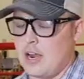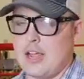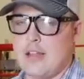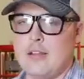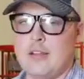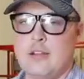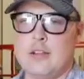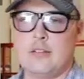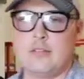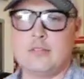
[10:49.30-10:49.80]
right,
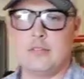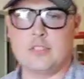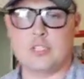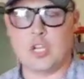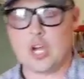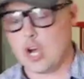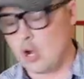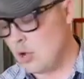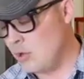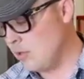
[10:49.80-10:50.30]

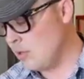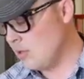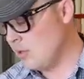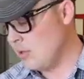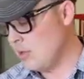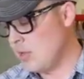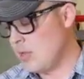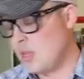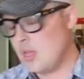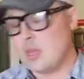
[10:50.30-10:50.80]
so
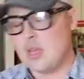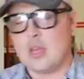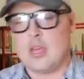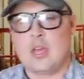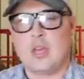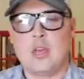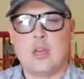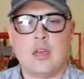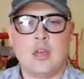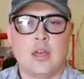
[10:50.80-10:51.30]

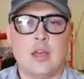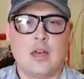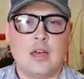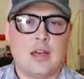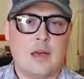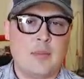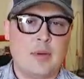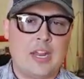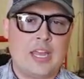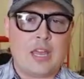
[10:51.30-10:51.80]

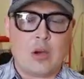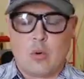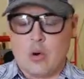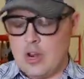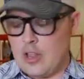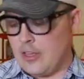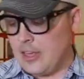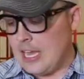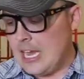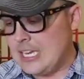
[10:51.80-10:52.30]
I'm gonna get
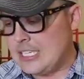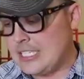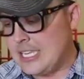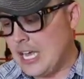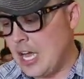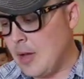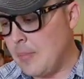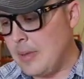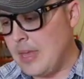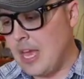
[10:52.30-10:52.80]
one of the guys
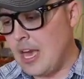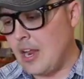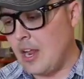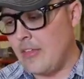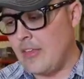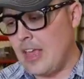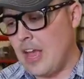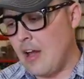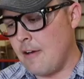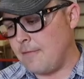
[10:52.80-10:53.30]
to help me out
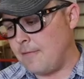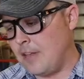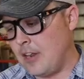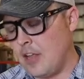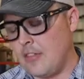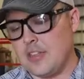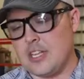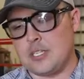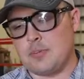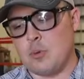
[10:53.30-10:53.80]
on the
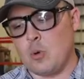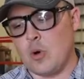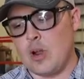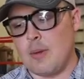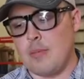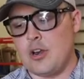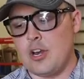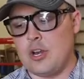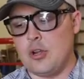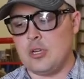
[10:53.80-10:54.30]
outfeed on this, but
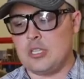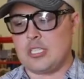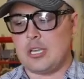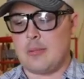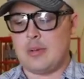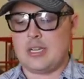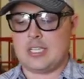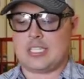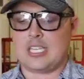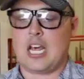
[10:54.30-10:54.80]
what I'm gonna do is
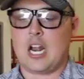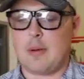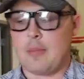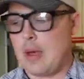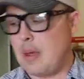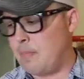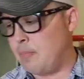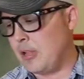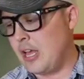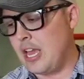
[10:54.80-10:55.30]
I'm gonna set up
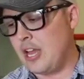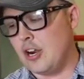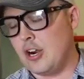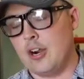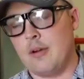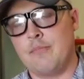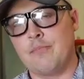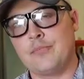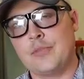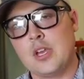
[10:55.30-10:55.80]
my
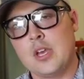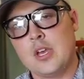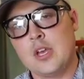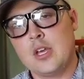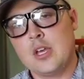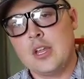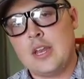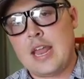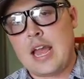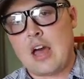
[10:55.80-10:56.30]
planer.
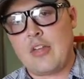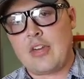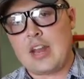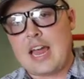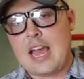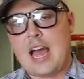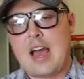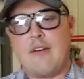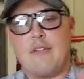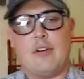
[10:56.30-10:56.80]
Now
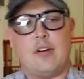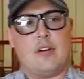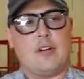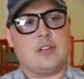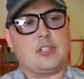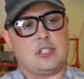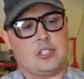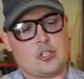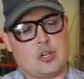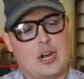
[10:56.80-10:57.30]
that I have
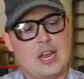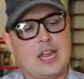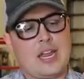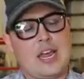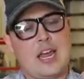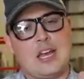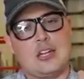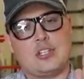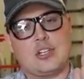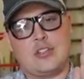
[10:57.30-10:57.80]
a
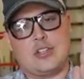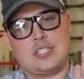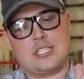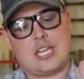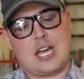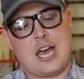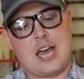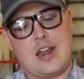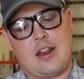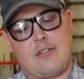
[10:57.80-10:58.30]
straight edge on the
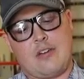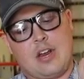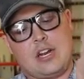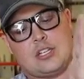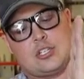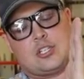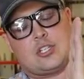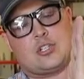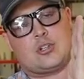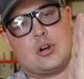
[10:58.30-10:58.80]
side, I've got
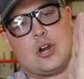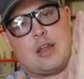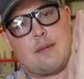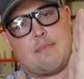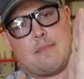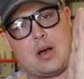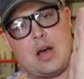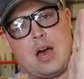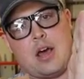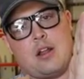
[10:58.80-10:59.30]
a
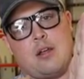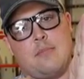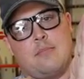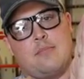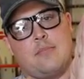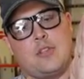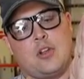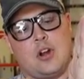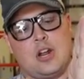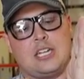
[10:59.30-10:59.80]
straight bottom,
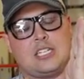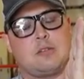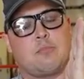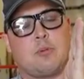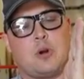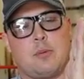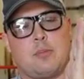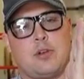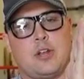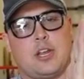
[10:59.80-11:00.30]
they're nice
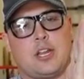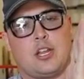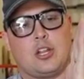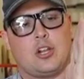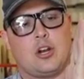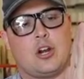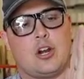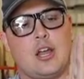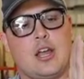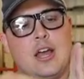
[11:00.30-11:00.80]
and
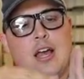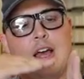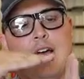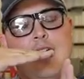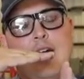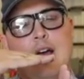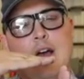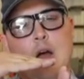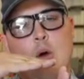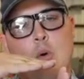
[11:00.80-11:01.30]
perpendicular,
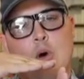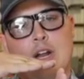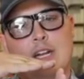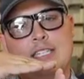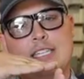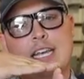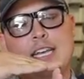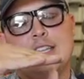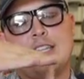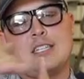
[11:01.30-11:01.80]
I
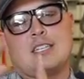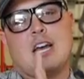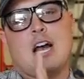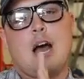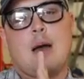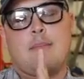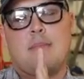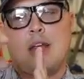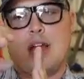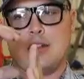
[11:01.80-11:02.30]
wanna take the
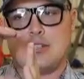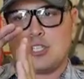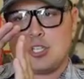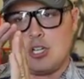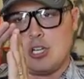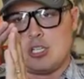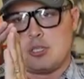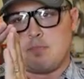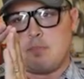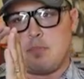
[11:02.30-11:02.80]
top down
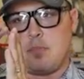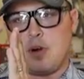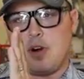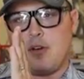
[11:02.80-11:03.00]
so that it's